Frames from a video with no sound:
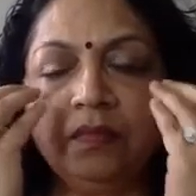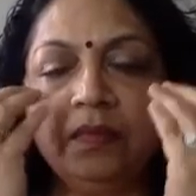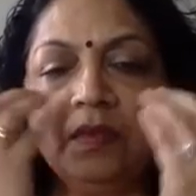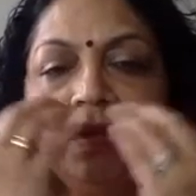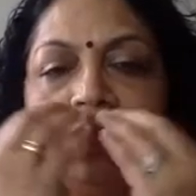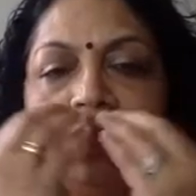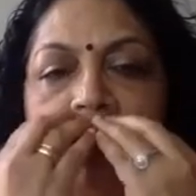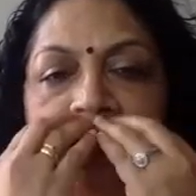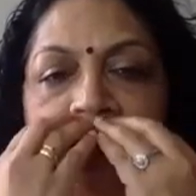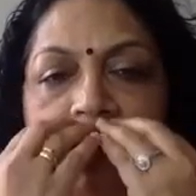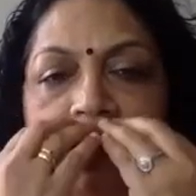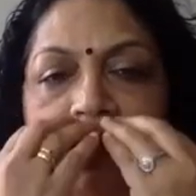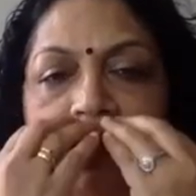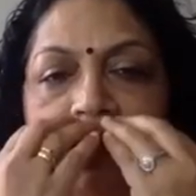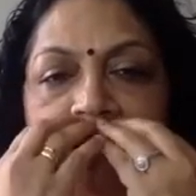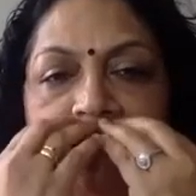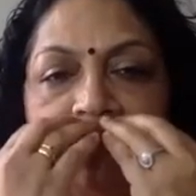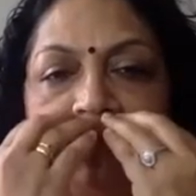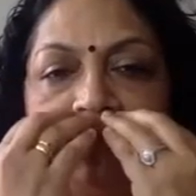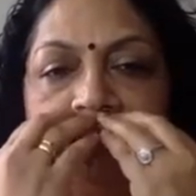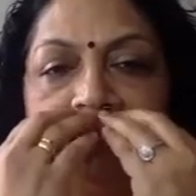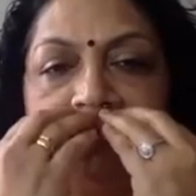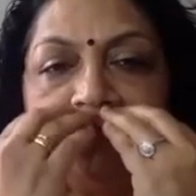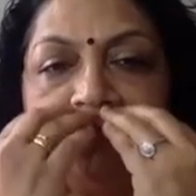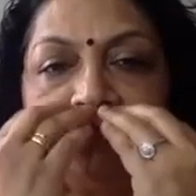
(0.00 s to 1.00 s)
Allowing
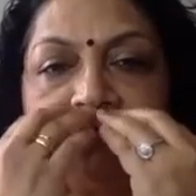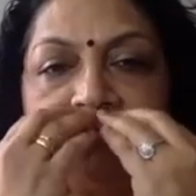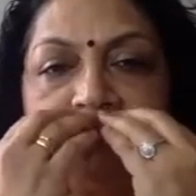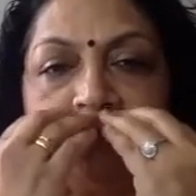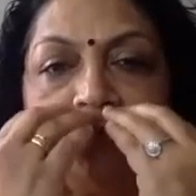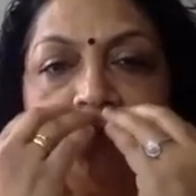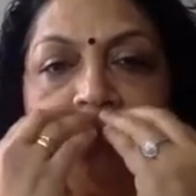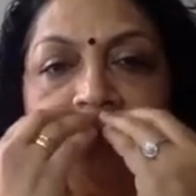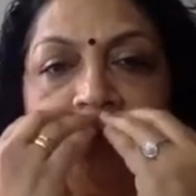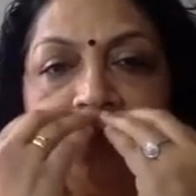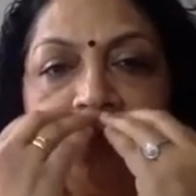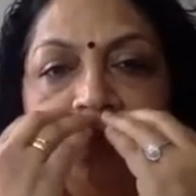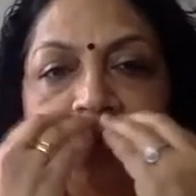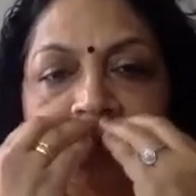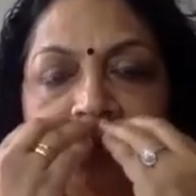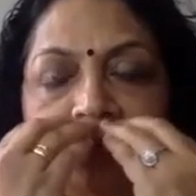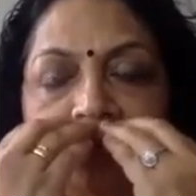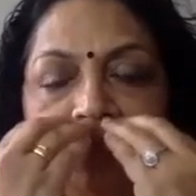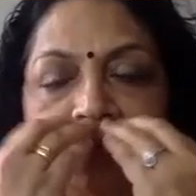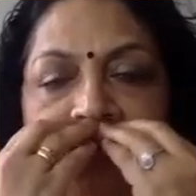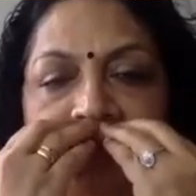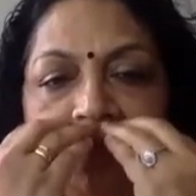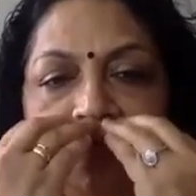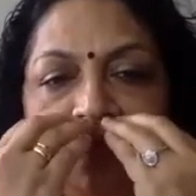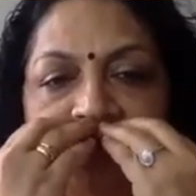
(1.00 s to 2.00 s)
this moment in my
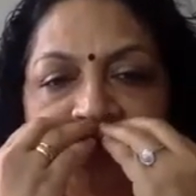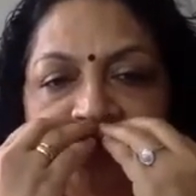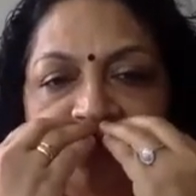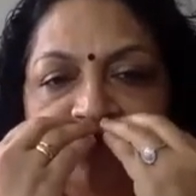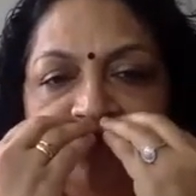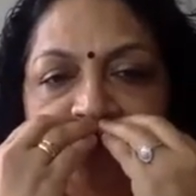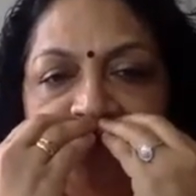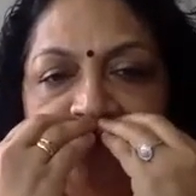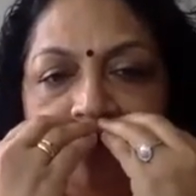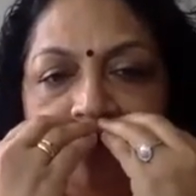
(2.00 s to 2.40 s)
life.